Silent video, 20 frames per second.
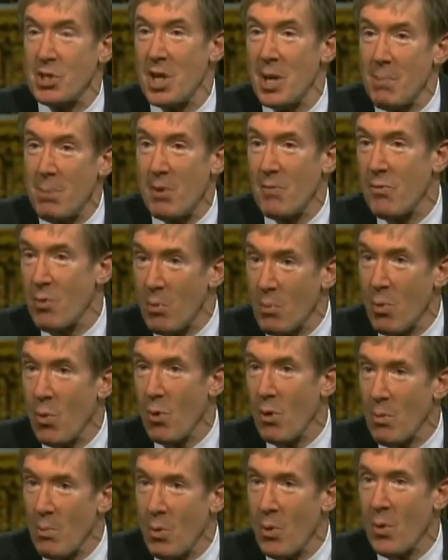cheaper for
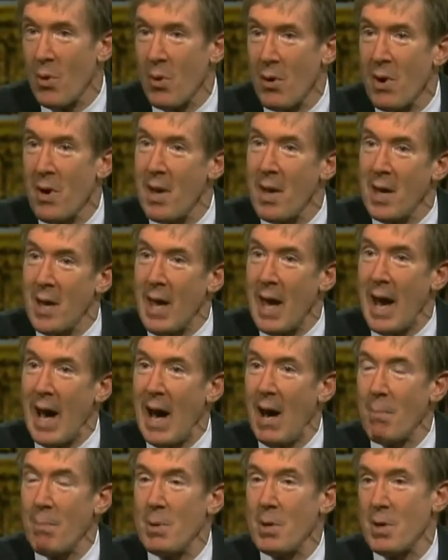more and more
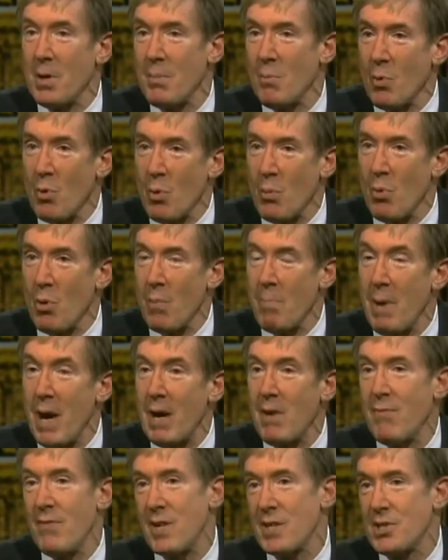output more and more
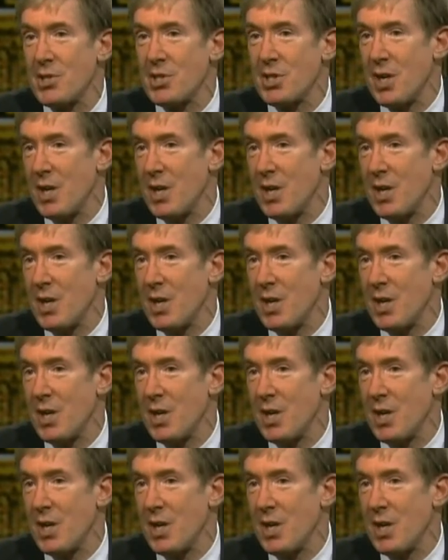benefits.